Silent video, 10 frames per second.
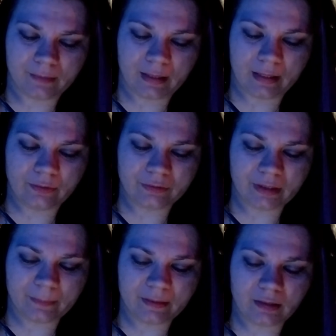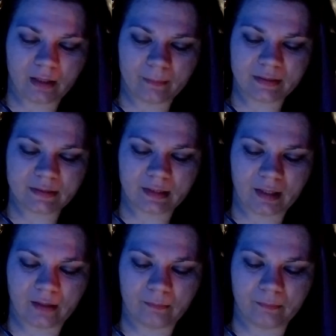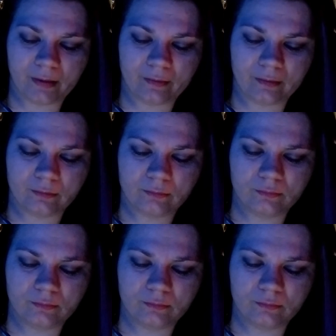and he looked up at Thomas and Baron.